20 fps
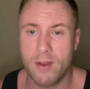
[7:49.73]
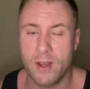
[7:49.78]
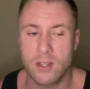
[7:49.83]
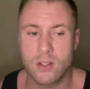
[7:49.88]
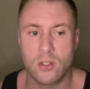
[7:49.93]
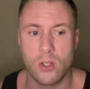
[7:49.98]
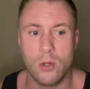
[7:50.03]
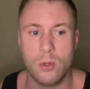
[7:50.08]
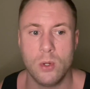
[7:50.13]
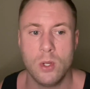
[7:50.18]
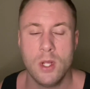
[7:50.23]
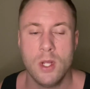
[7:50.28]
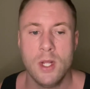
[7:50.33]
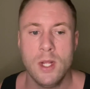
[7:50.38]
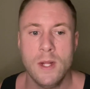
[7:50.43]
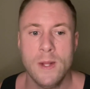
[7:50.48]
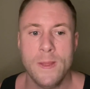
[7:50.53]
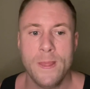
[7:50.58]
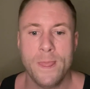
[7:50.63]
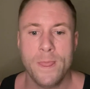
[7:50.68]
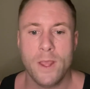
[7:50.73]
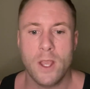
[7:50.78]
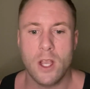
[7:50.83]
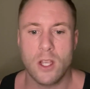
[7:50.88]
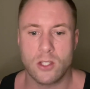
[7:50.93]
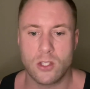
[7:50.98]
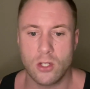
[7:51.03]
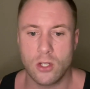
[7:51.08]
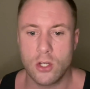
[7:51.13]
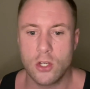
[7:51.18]
So as
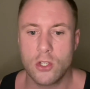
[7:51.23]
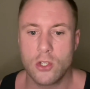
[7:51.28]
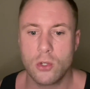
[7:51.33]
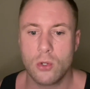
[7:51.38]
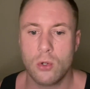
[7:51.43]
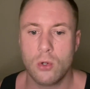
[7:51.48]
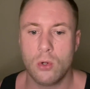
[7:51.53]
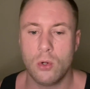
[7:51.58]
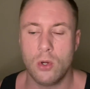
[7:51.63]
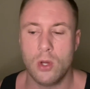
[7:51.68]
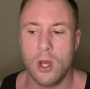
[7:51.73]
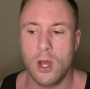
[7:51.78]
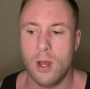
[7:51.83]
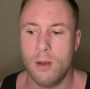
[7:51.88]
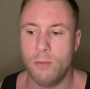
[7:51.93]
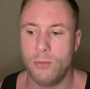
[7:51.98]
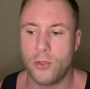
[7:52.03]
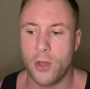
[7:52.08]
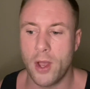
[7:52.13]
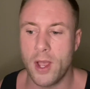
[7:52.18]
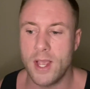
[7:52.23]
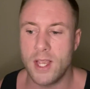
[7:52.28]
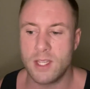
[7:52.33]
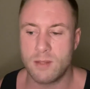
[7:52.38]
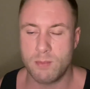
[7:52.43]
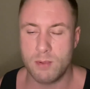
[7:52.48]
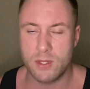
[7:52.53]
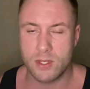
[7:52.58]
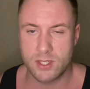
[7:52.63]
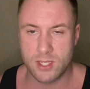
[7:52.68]
long as your diet has
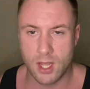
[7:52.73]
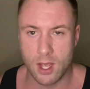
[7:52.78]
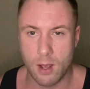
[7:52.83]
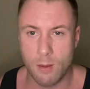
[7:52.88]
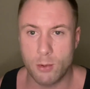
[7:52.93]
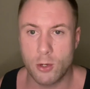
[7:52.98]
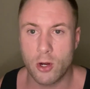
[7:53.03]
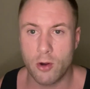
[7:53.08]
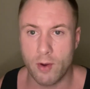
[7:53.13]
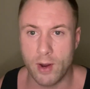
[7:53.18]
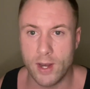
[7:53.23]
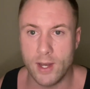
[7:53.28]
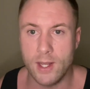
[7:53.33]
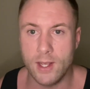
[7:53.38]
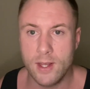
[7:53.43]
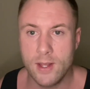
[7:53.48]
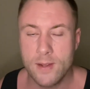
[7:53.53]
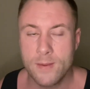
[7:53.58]
been set up correctly,